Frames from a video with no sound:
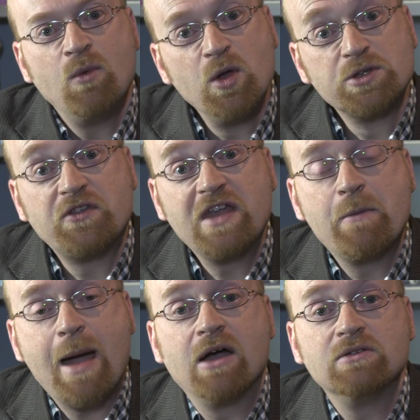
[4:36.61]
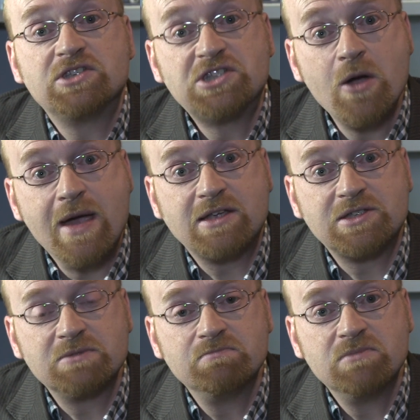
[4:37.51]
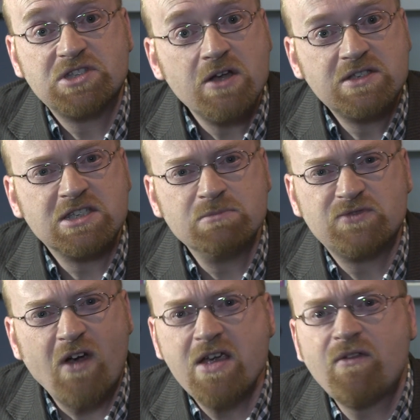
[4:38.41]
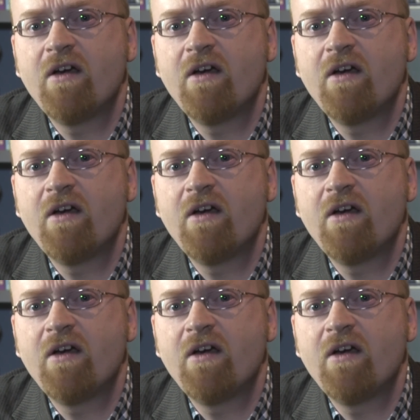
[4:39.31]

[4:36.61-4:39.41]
We also think about Stoics. Stoicism is very,